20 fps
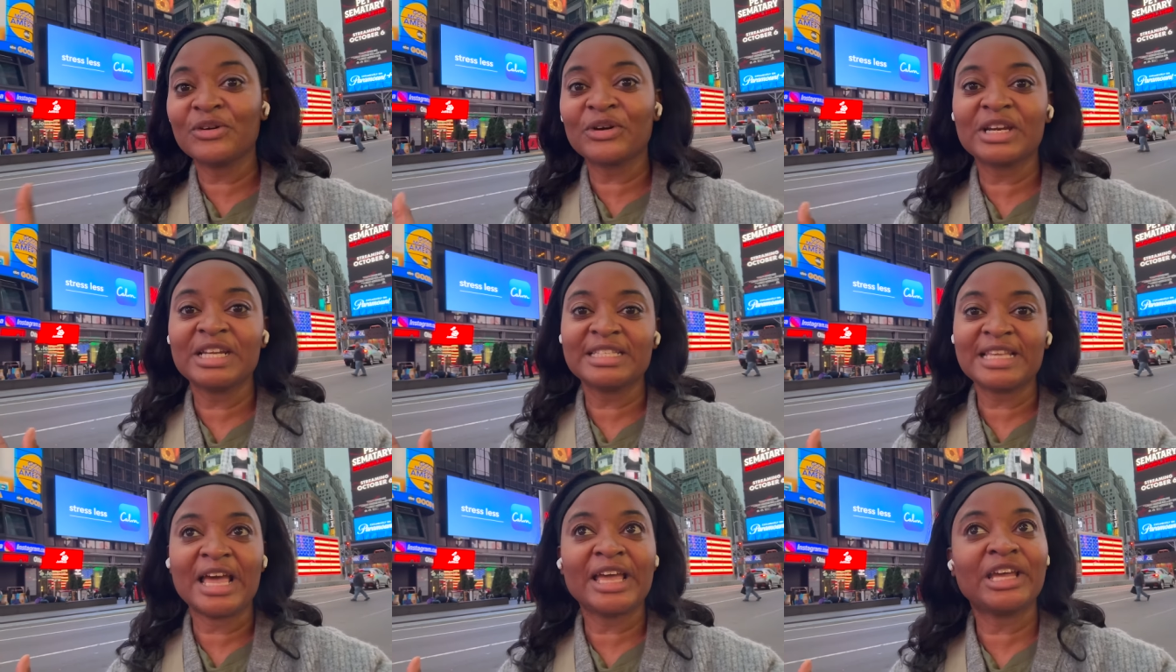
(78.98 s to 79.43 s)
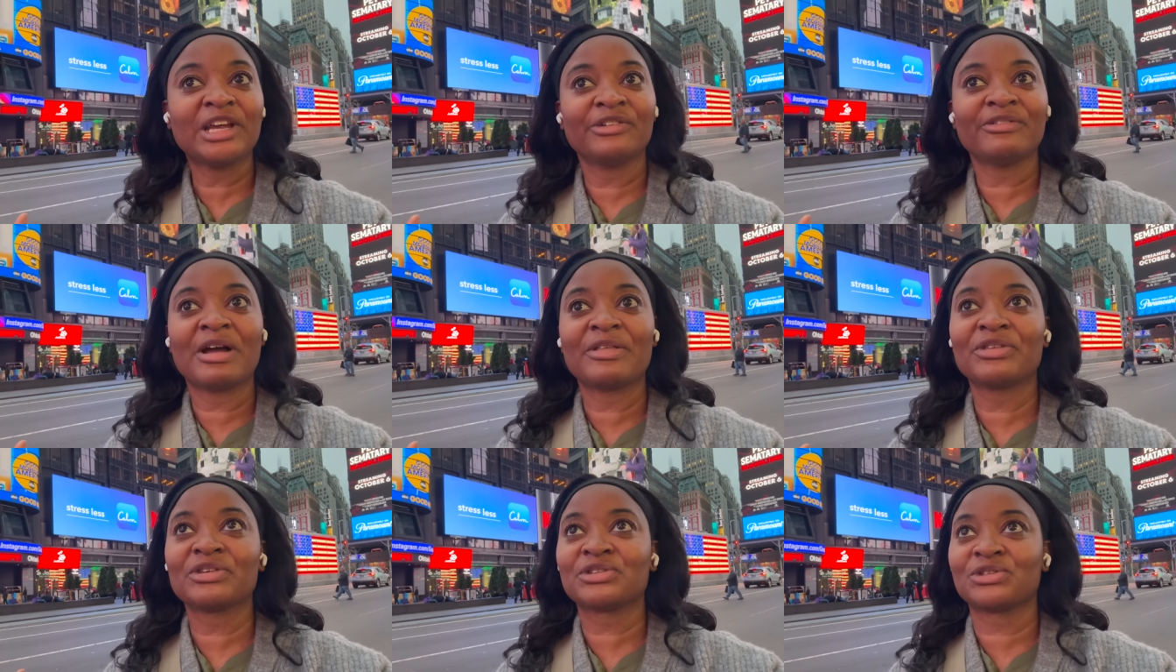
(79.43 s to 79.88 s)
gonna take you
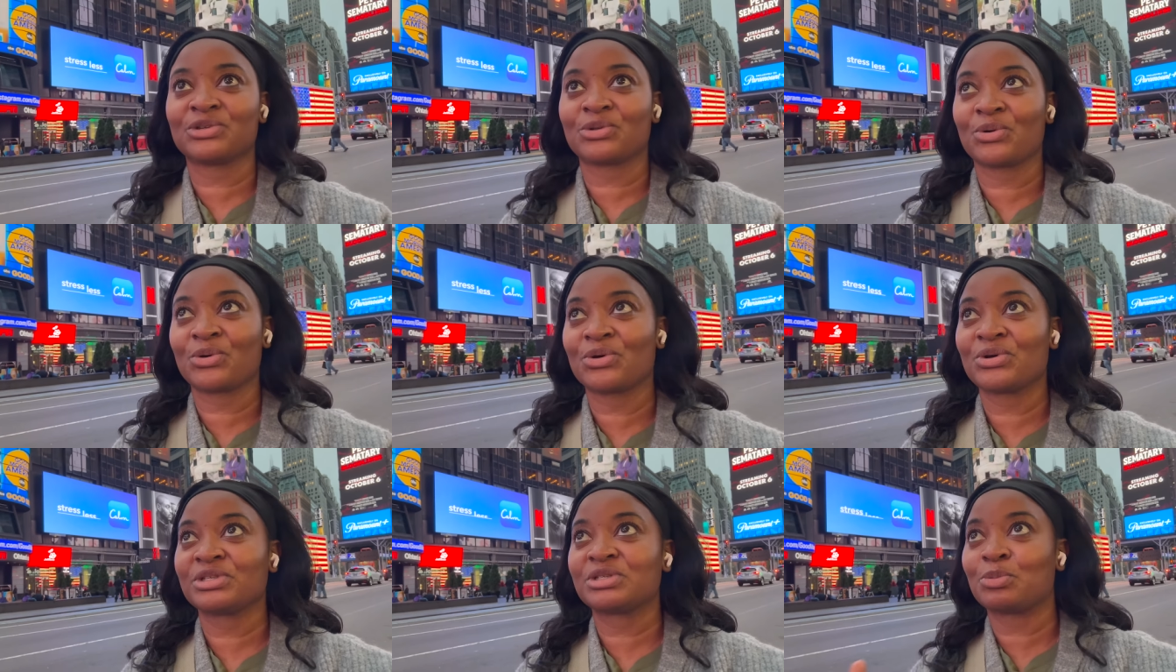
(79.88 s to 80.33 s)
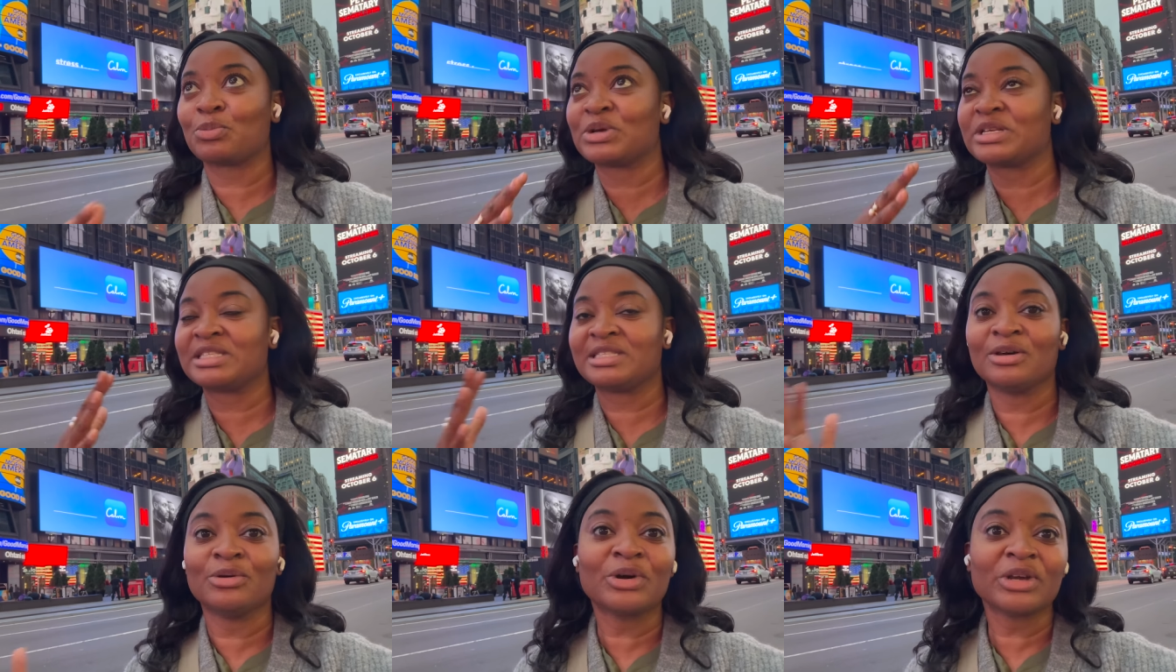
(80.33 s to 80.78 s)
around the stores, we're
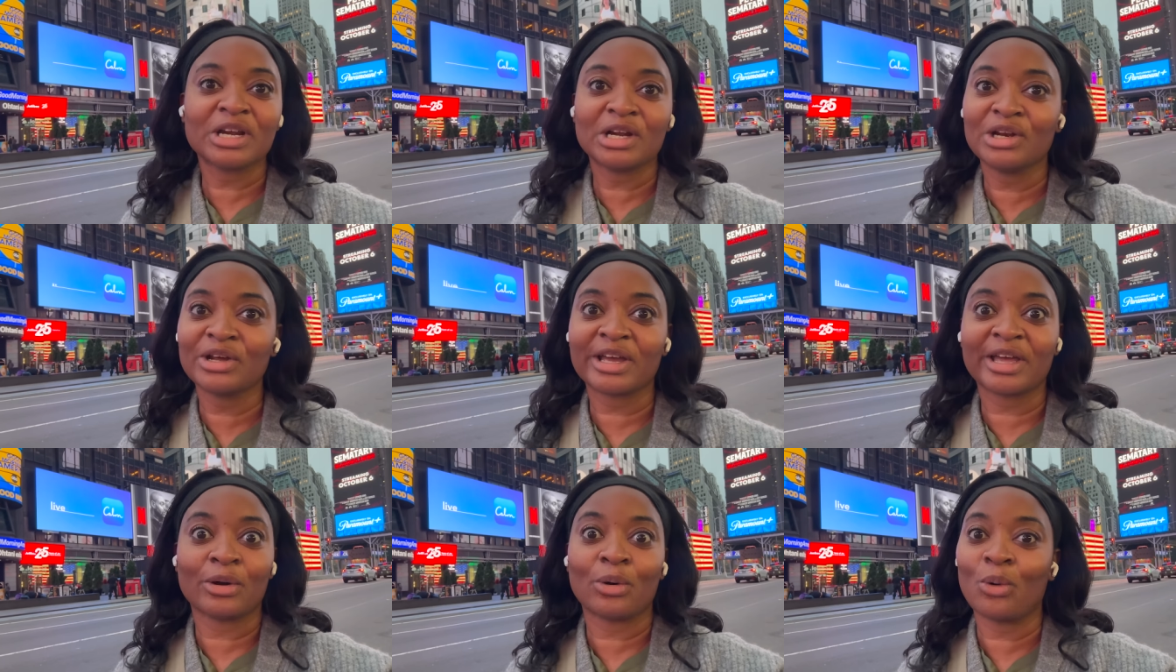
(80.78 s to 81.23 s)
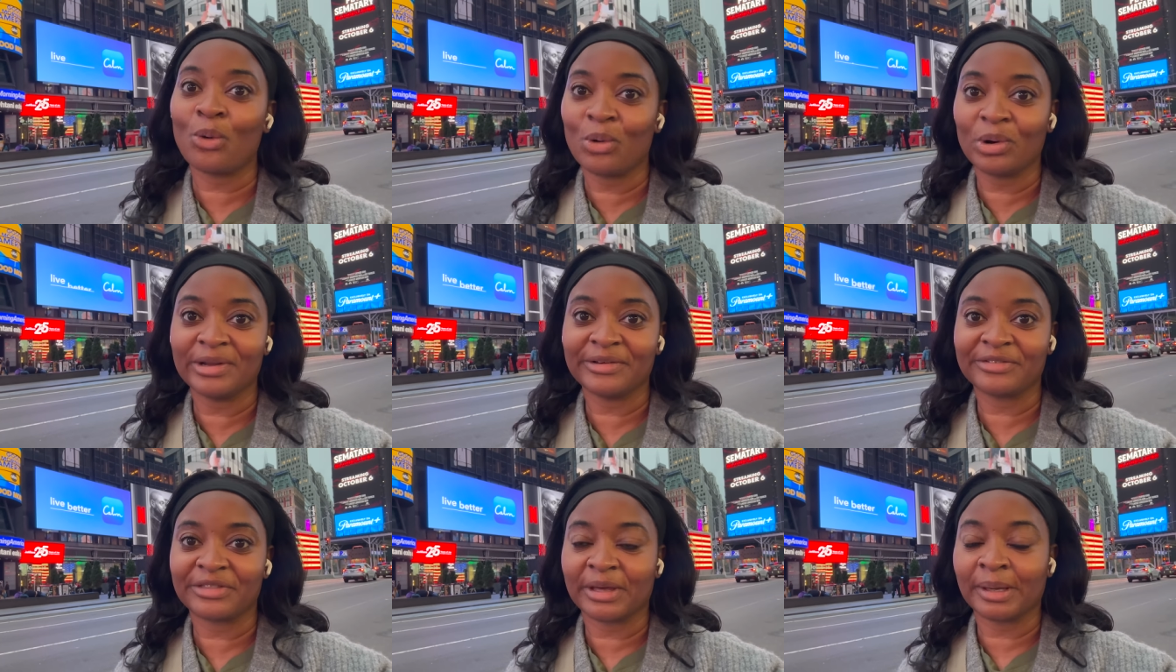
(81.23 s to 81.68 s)
still gonna look at all
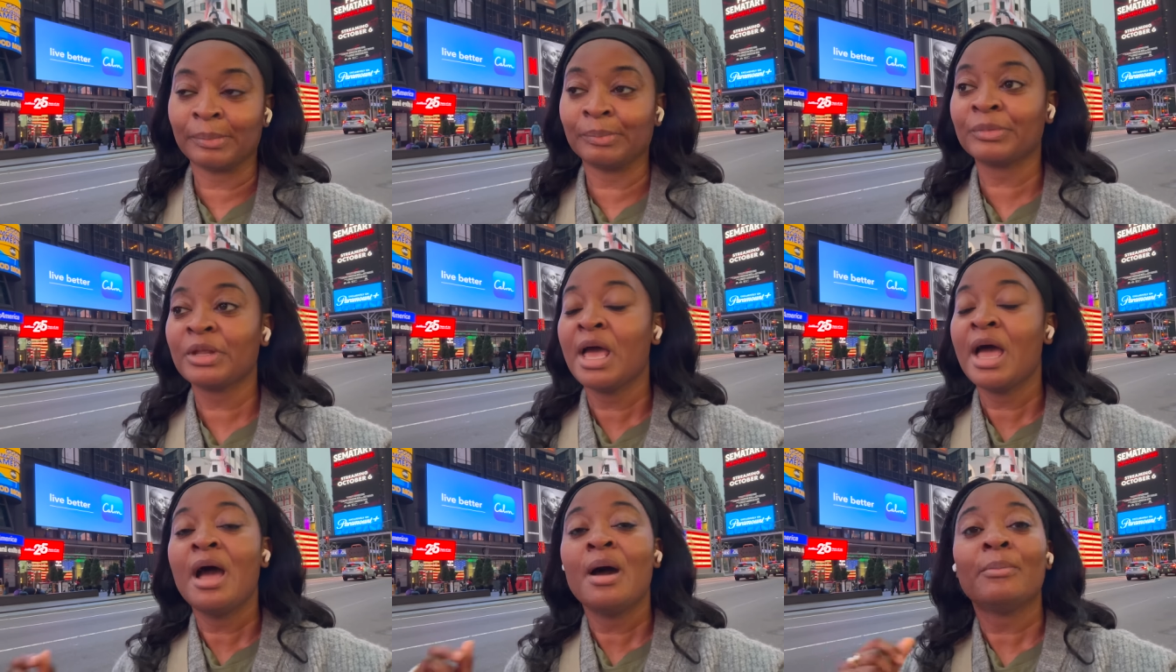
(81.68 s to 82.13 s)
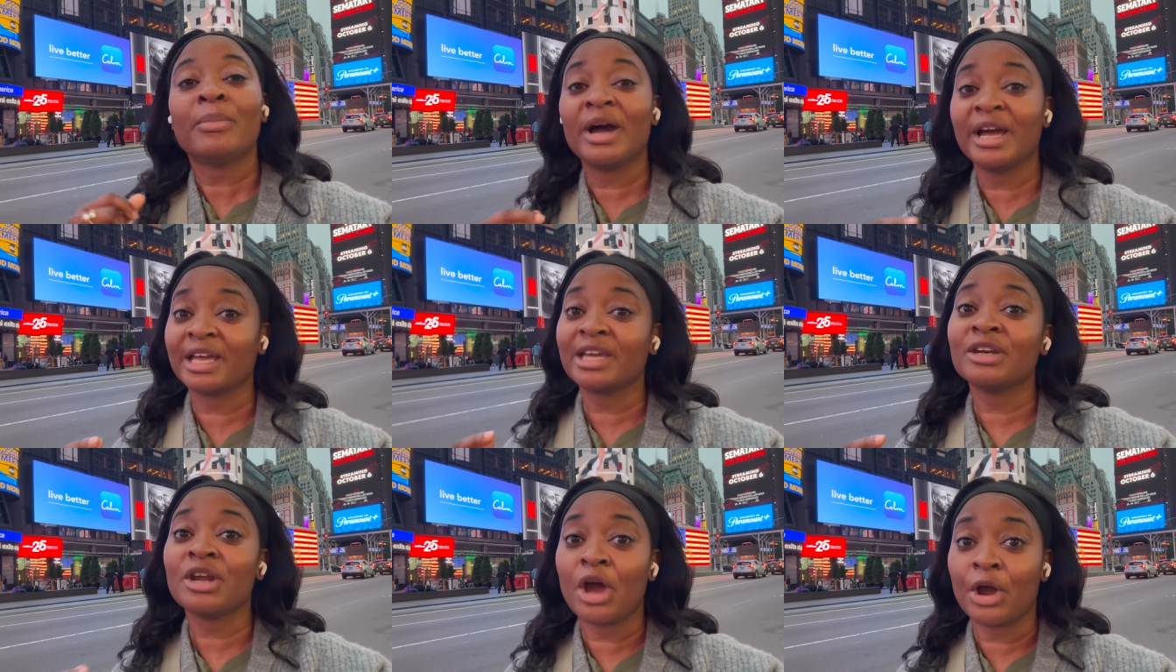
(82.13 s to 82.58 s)
of them, but I
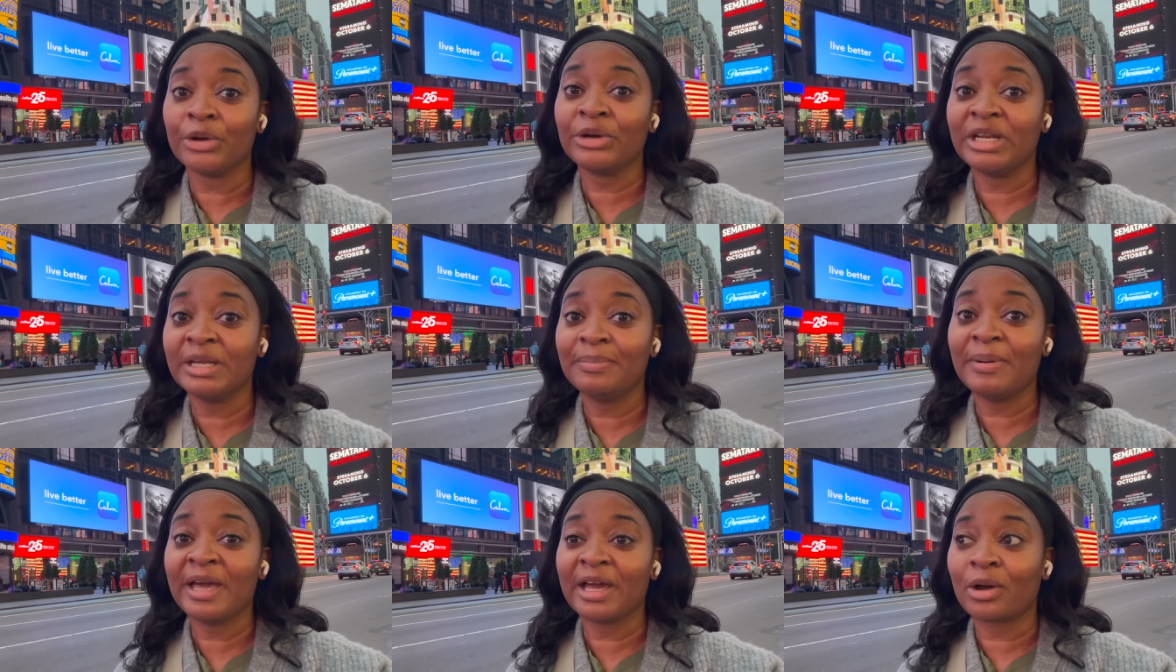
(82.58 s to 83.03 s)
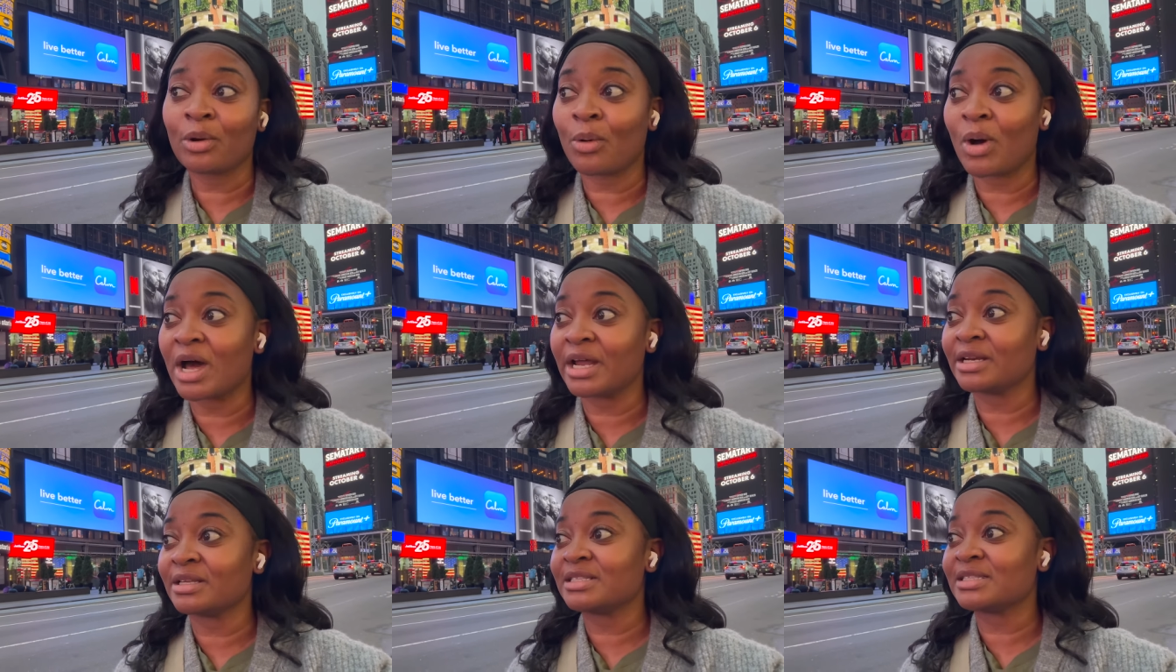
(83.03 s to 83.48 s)
can only pick one.